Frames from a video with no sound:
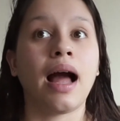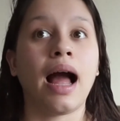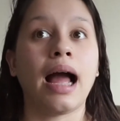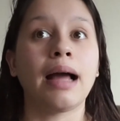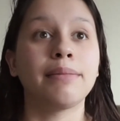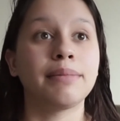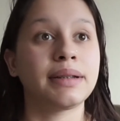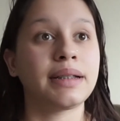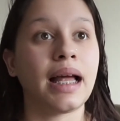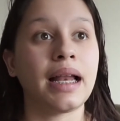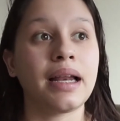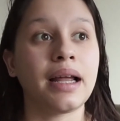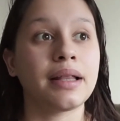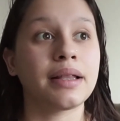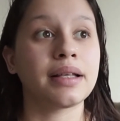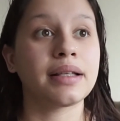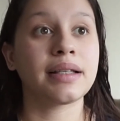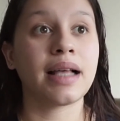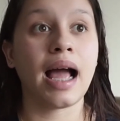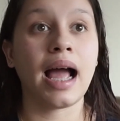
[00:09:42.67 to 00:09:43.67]
I'm standing on
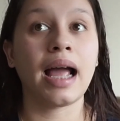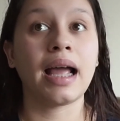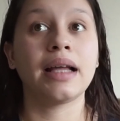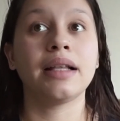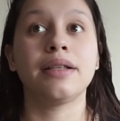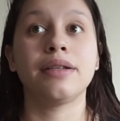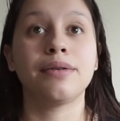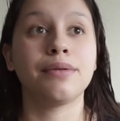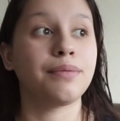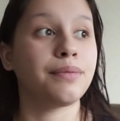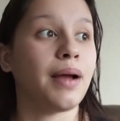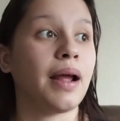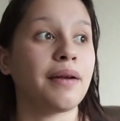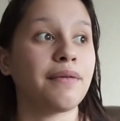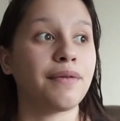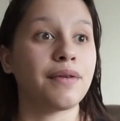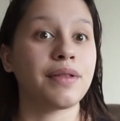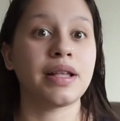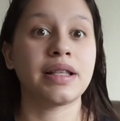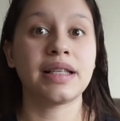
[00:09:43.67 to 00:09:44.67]
the side to wait
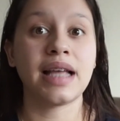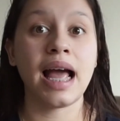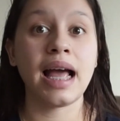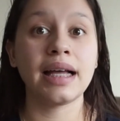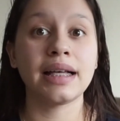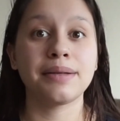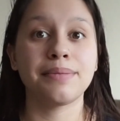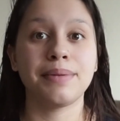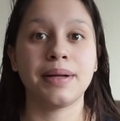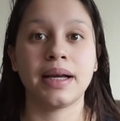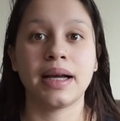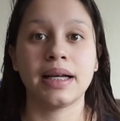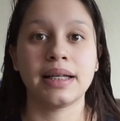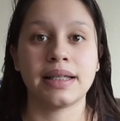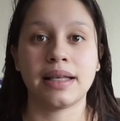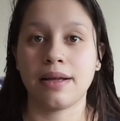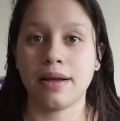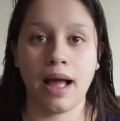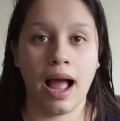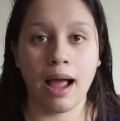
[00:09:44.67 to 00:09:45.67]
for the test because
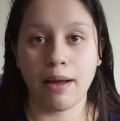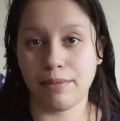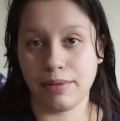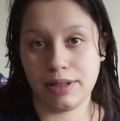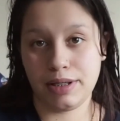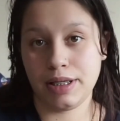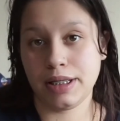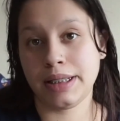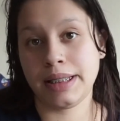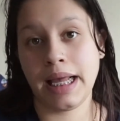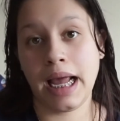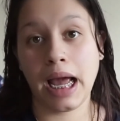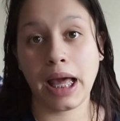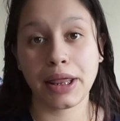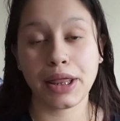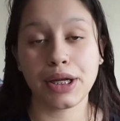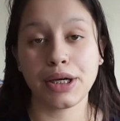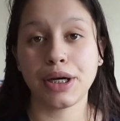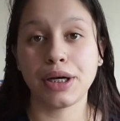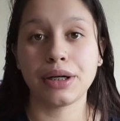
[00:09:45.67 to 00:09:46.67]
I was just seeing
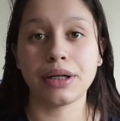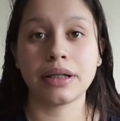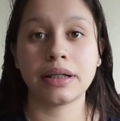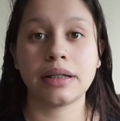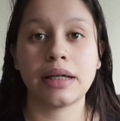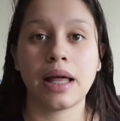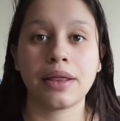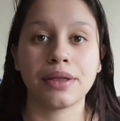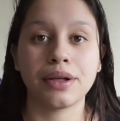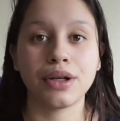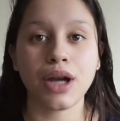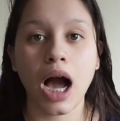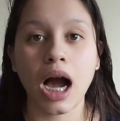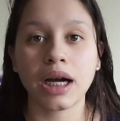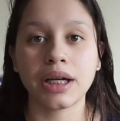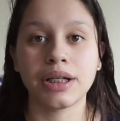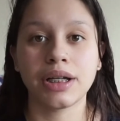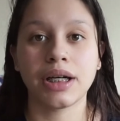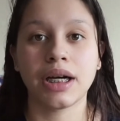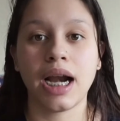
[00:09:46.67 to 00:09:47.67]
the nurse, not the
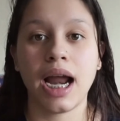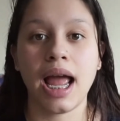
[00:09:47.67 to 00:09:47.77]
doctor.